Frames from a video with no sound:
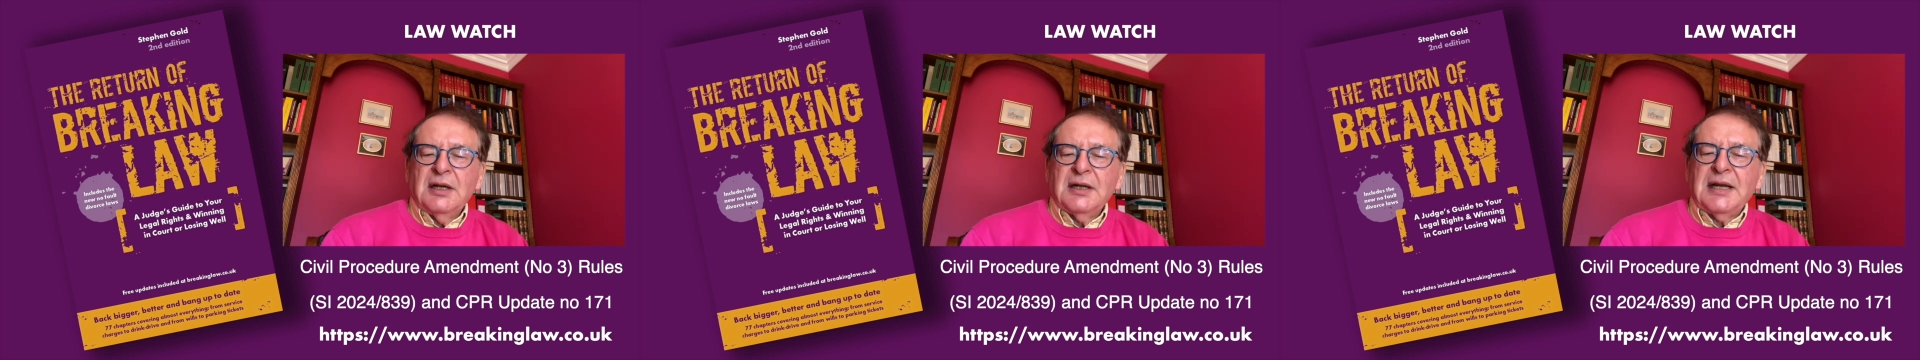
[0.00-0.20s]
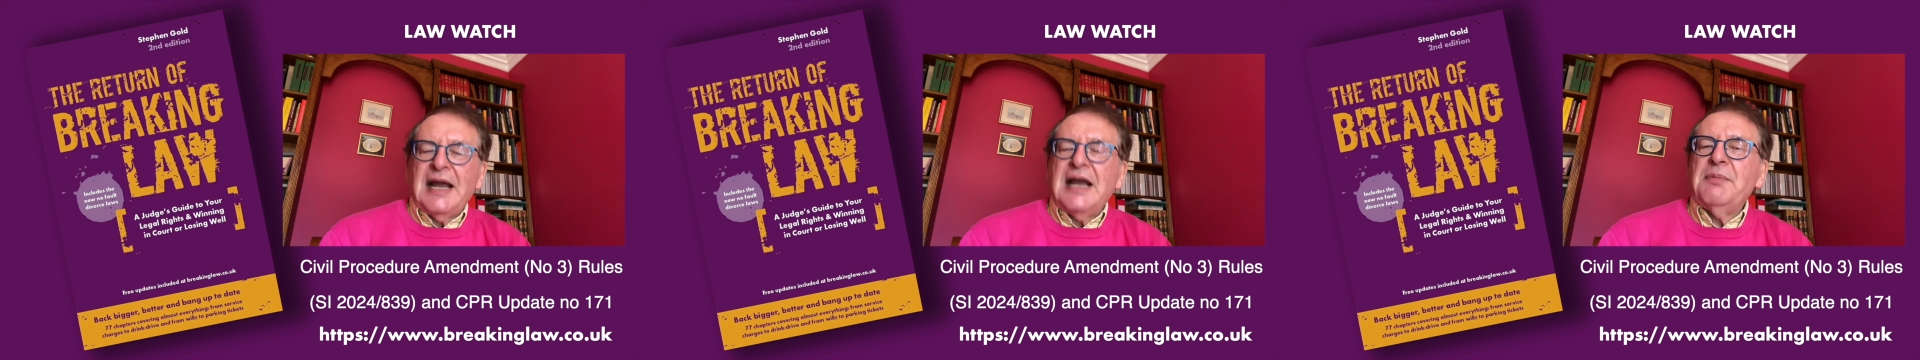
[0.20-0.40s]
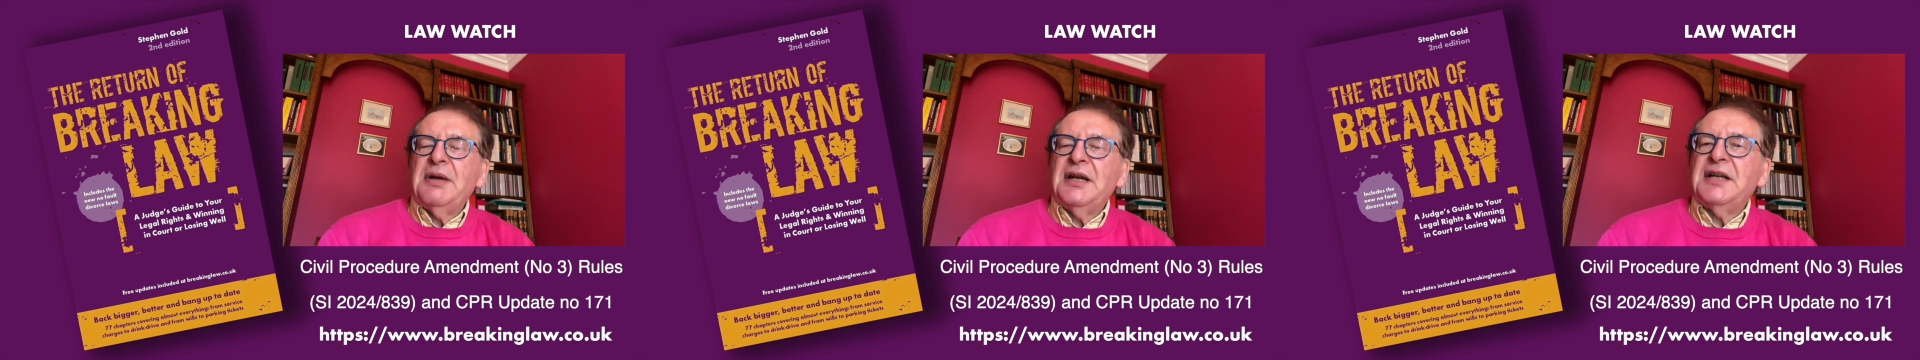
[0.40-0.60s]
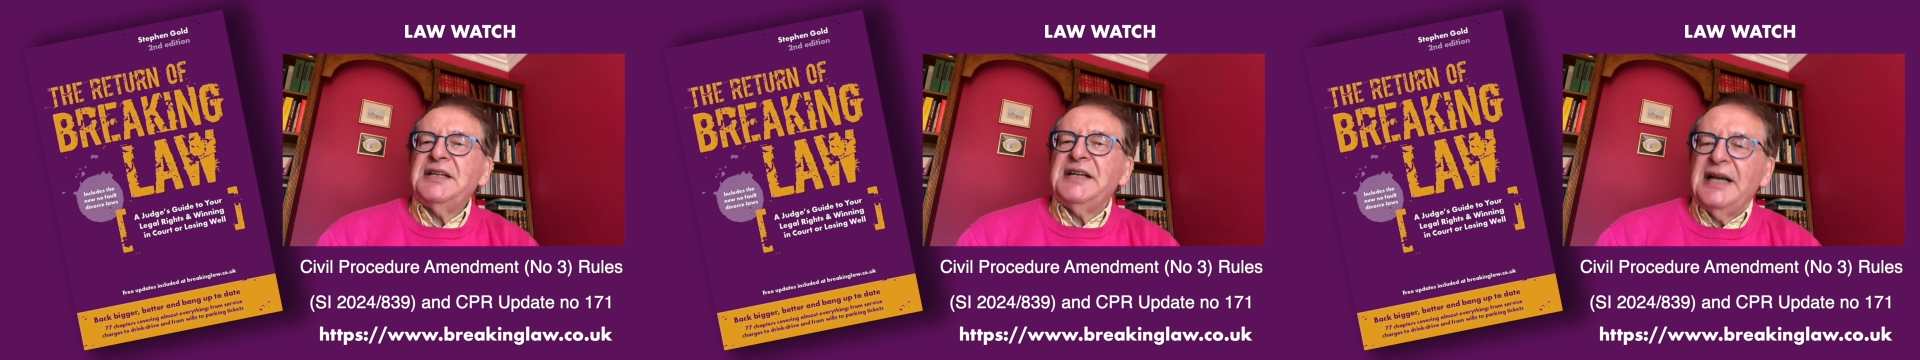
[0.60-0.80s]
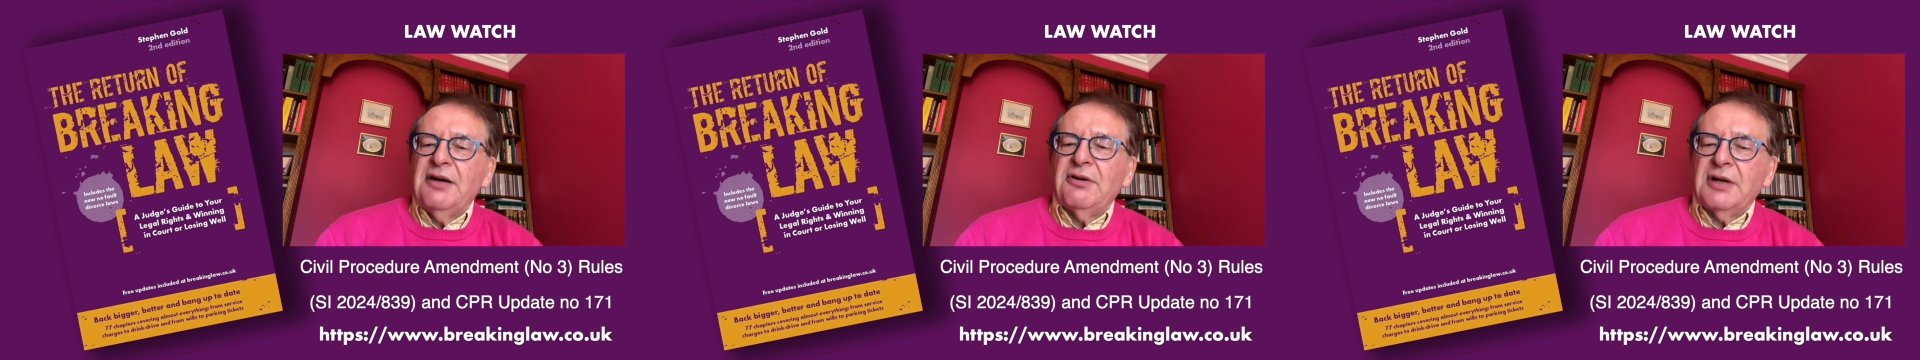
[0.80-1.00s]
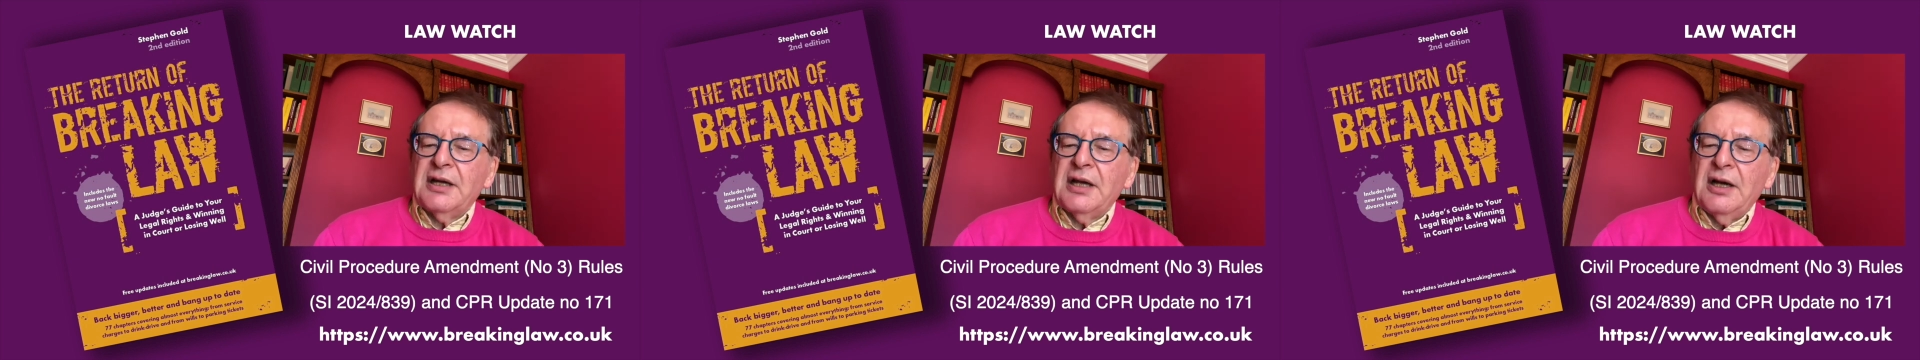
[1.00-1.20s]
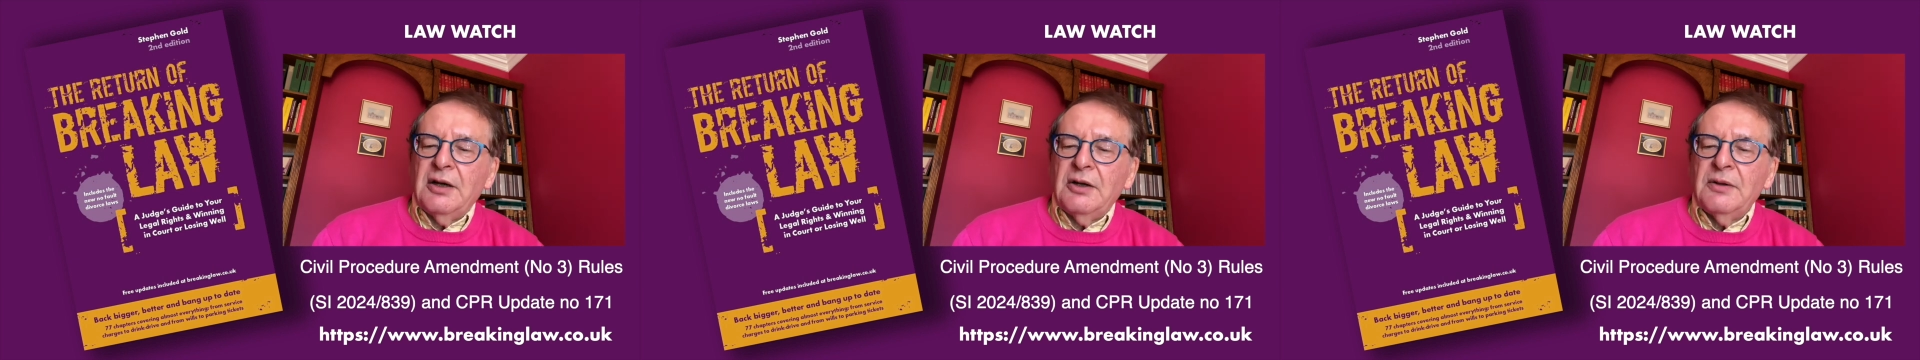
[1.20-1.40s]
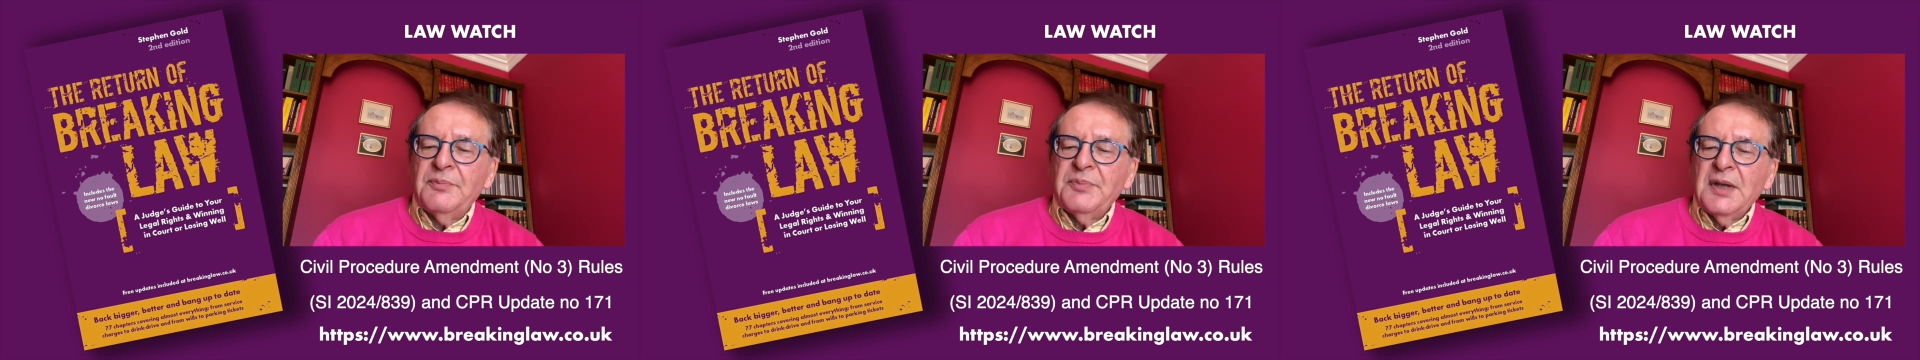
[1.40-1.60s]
came in a year ago.